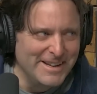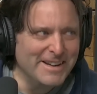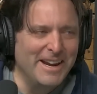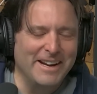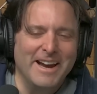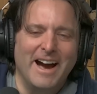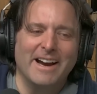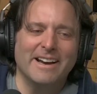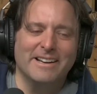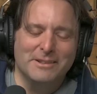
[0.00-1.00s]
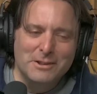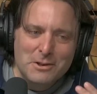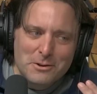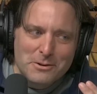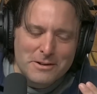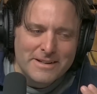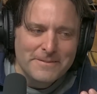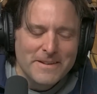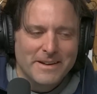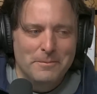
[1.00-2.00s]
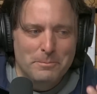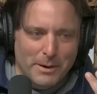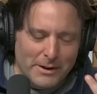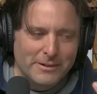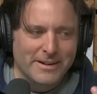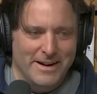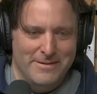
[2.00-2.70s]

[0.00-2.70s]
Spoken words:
Hey, I got 2 butter